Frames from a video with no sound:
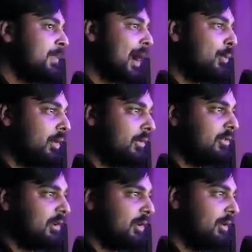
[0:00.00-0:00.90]
I work a
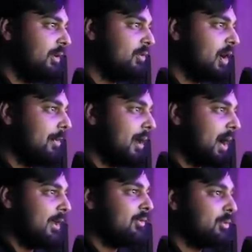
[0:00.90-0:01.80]
security job at
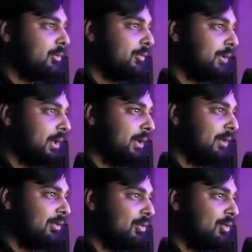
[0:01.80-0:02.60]
high school for years,